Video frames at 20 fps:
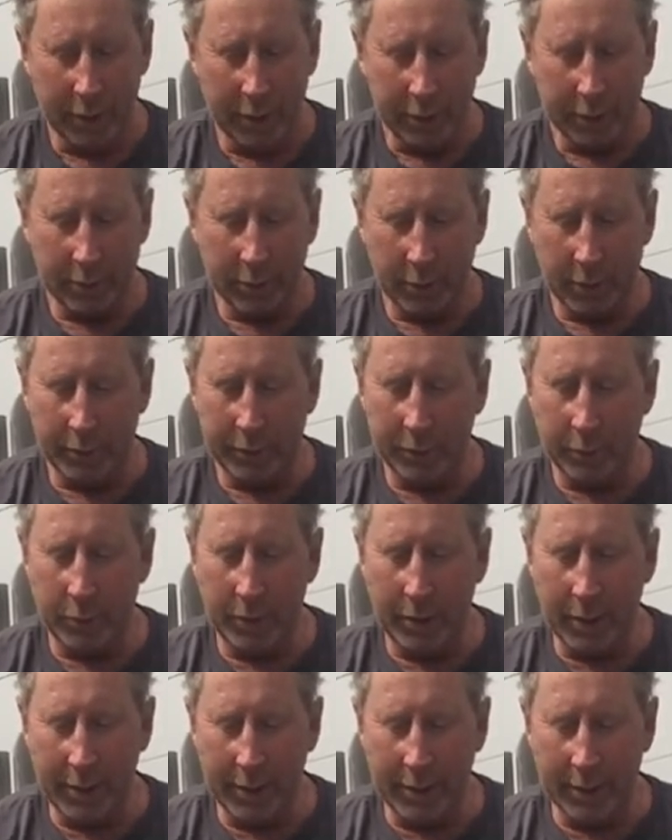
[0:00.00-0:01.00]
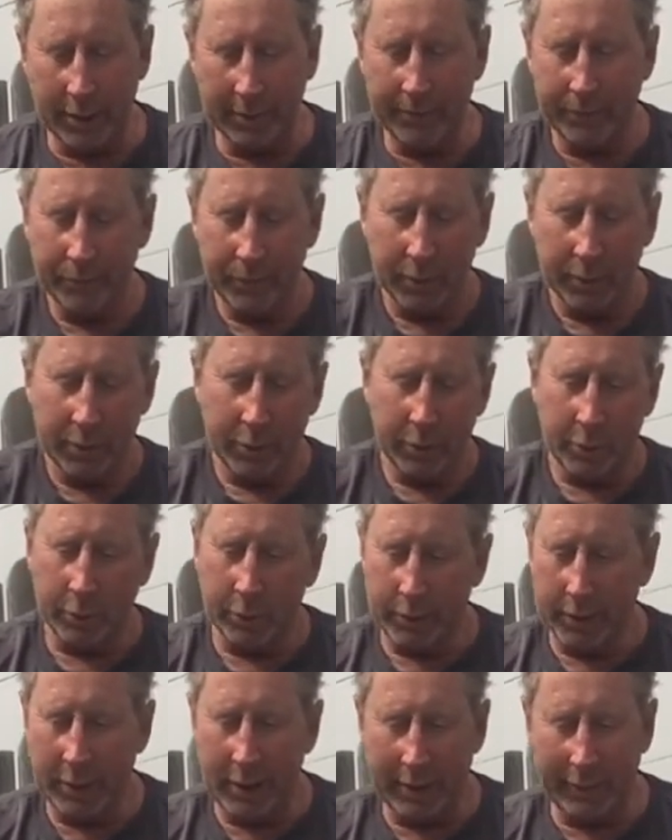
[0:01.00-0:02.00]
So on the way in,
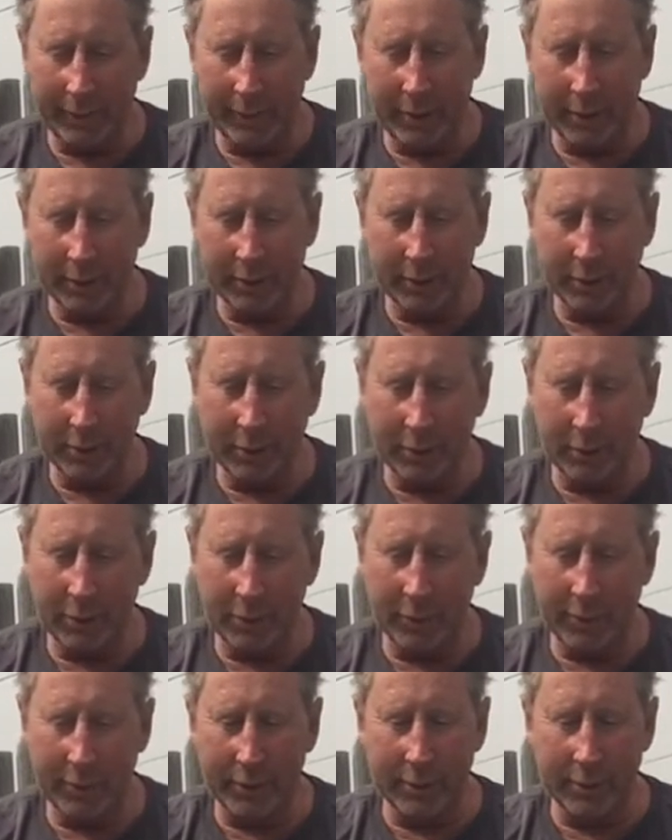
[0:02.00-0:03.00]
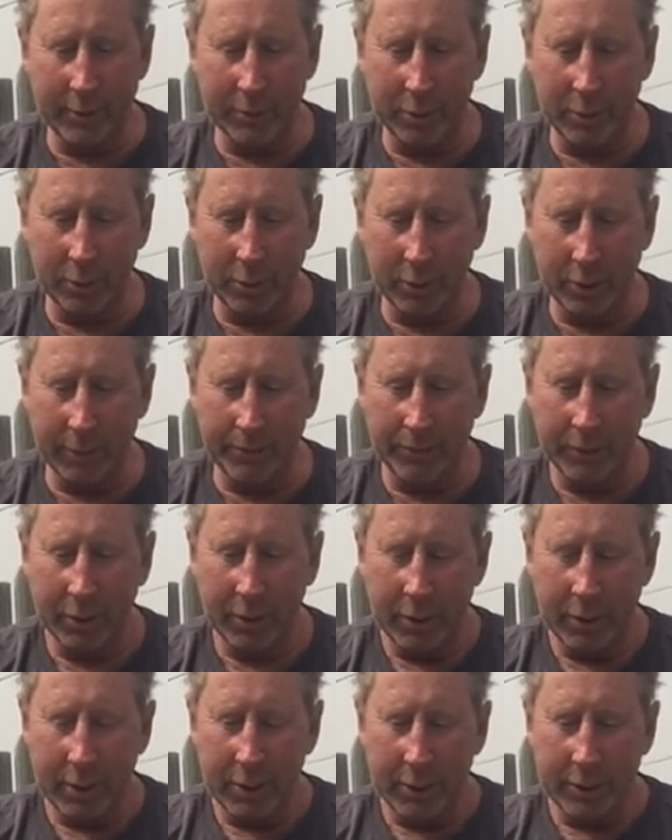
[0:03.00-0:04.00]
only half makes it to the earth and is absorbed.
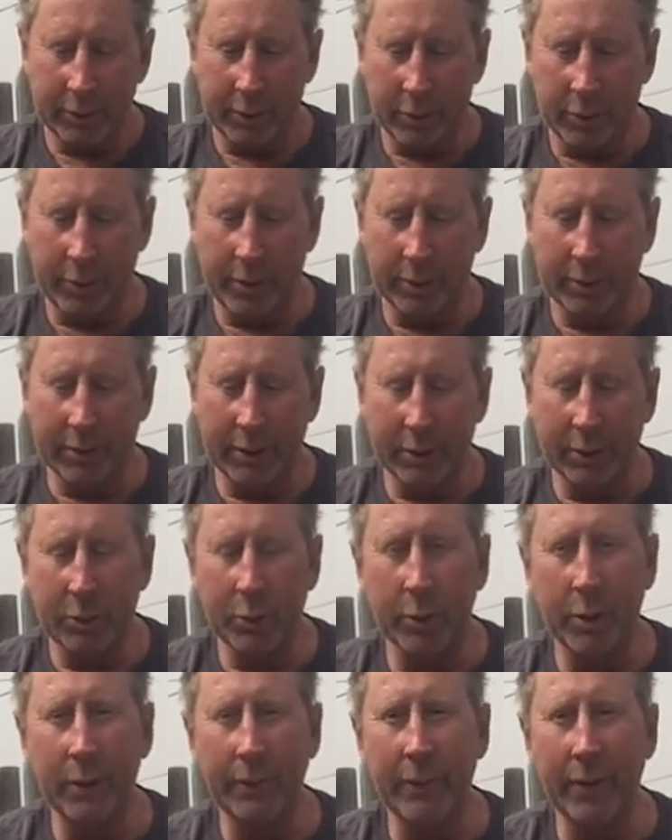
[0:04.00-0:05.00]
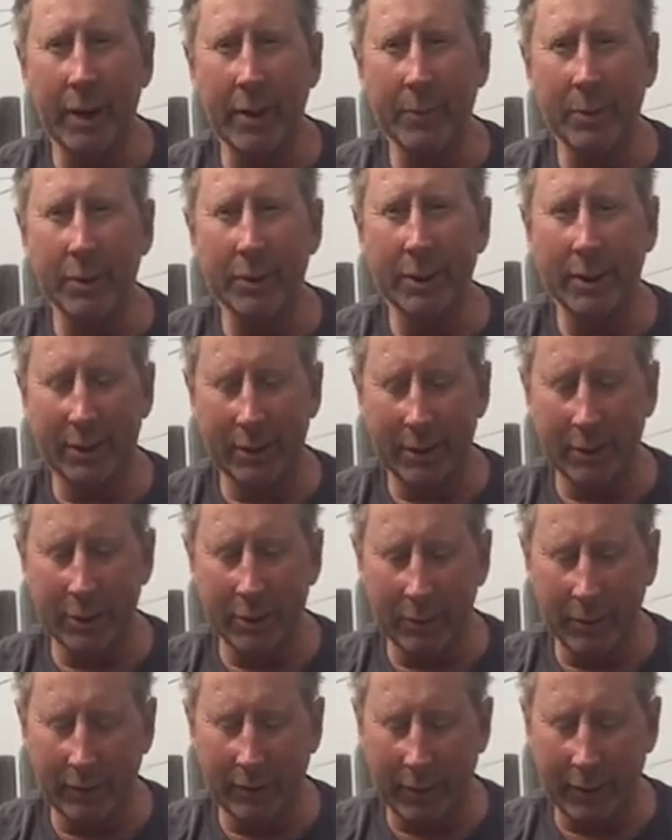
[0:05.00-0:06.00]
So we're going to say 25% gets
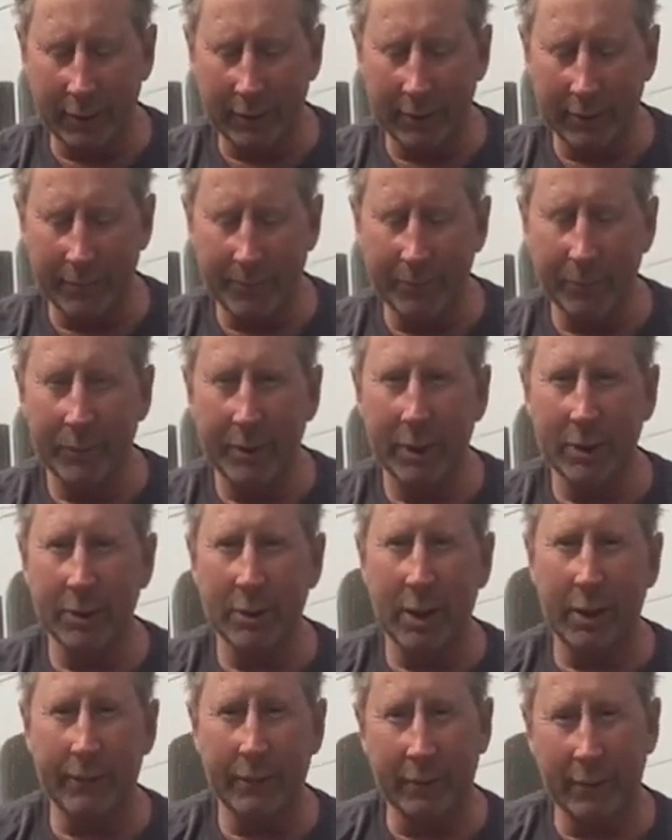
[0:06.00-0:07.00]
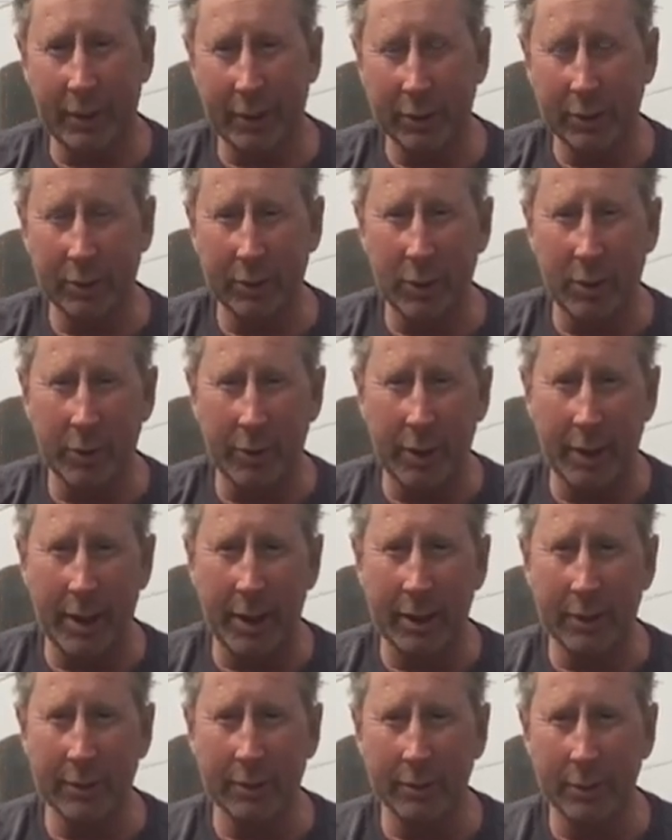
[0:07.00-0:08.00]
reflected. That's off of like snow and
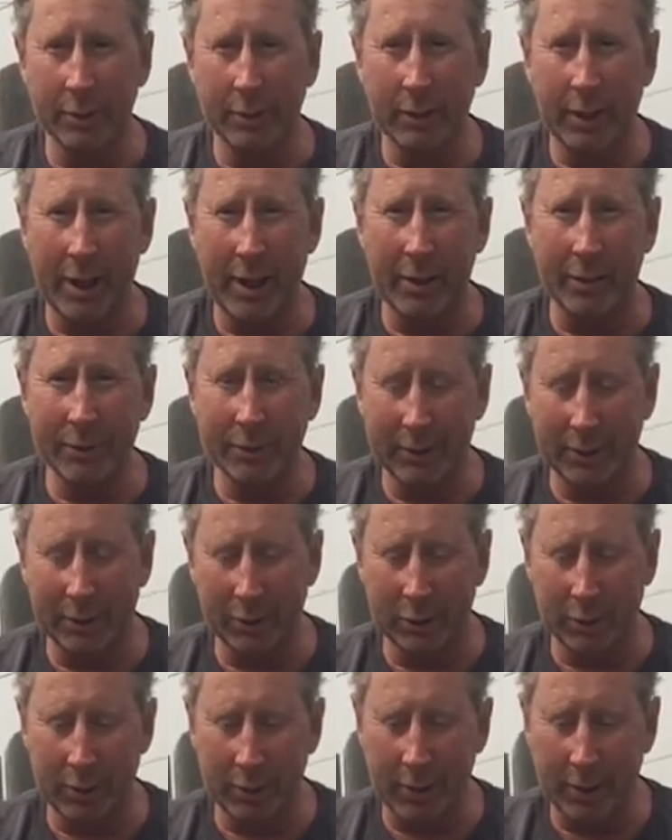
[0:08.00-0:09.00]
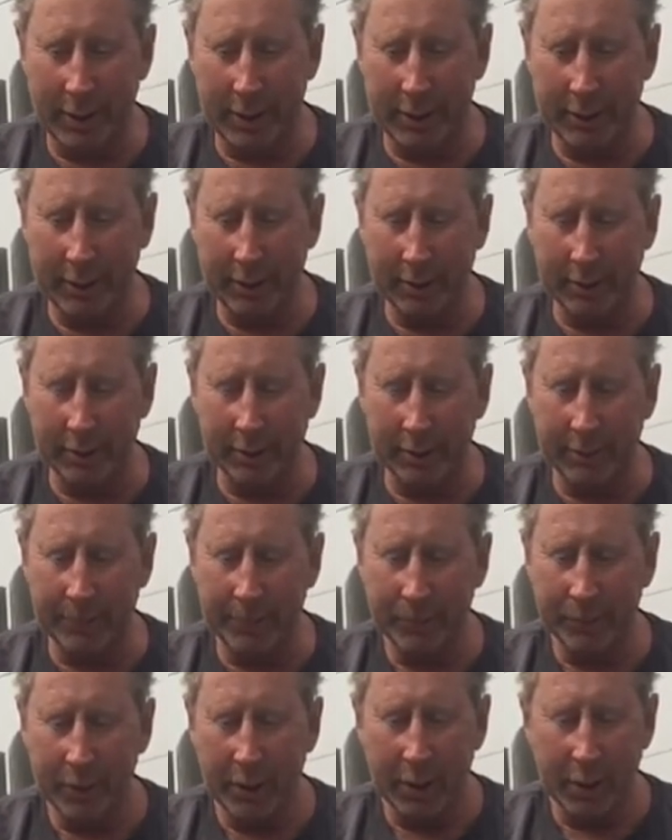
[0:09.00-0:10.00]
ice or clouds, things that are light in color.
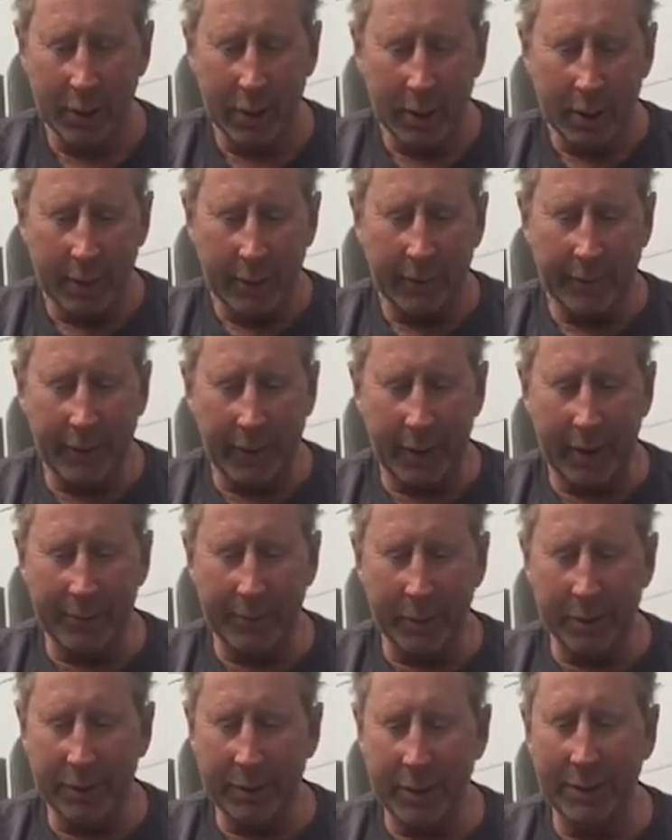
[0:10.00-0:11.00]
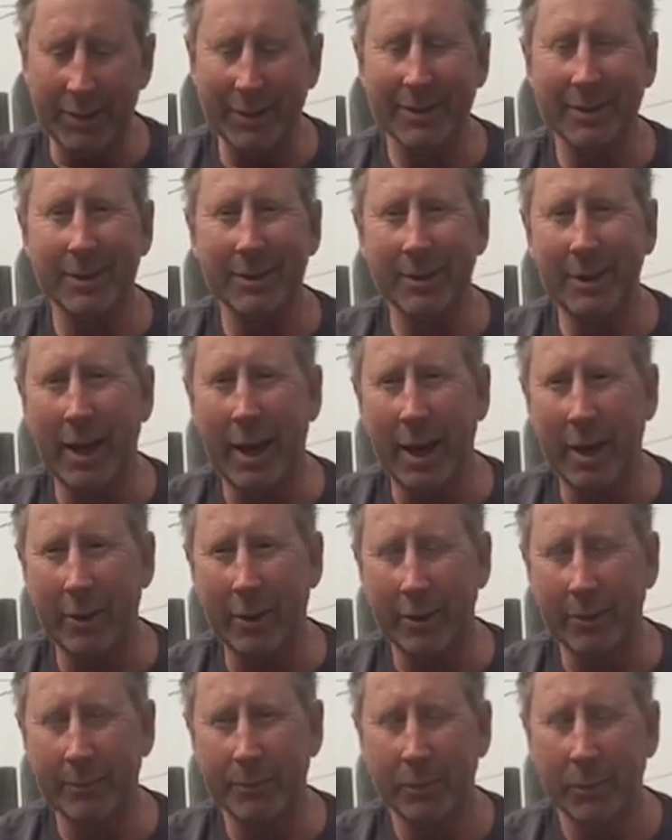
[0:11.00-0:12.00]
5% is
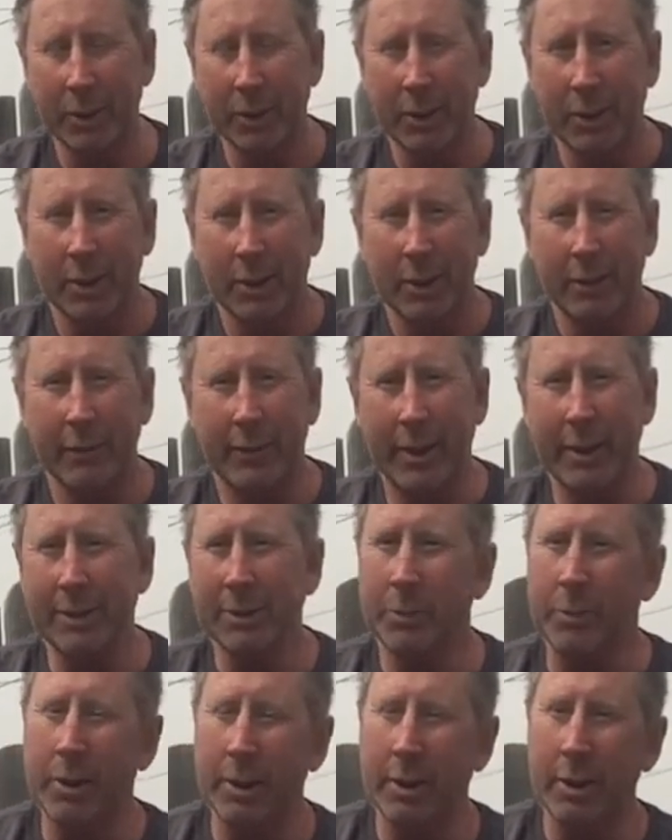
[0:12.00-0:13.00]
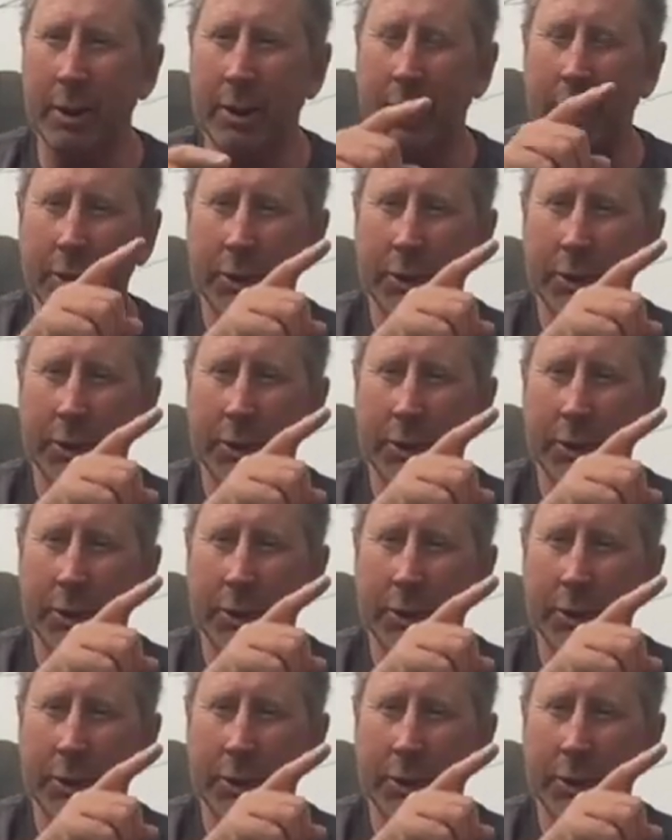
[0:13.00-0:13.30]
scattered. That's when a